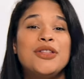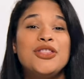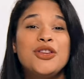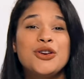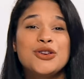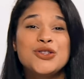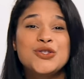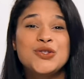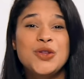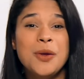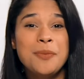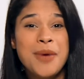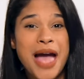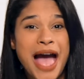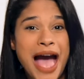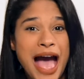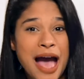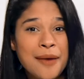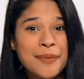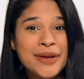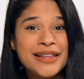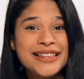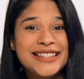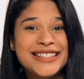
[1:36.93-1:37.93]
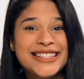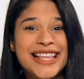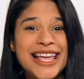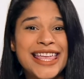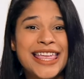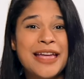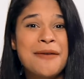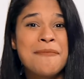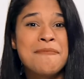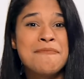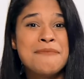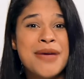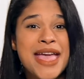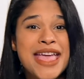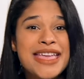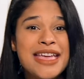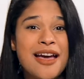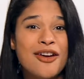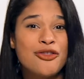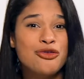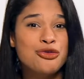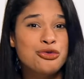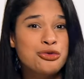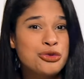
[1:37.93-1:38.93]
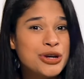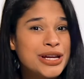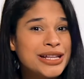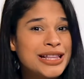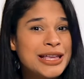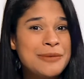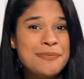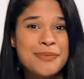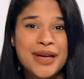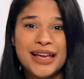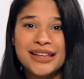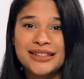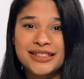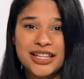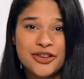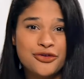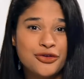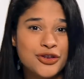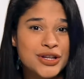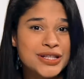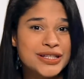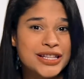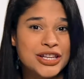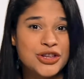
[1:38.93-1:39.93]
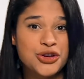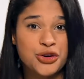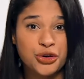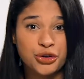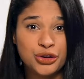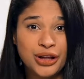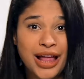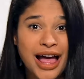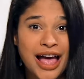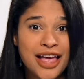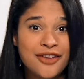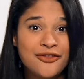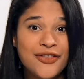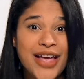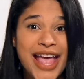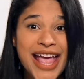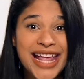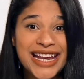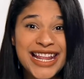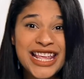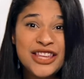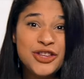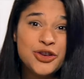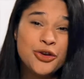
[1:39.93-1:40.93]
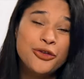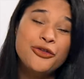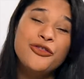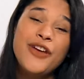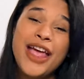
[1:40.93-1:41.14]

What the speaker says: but there's some habits that can make a really big difference in your life and in your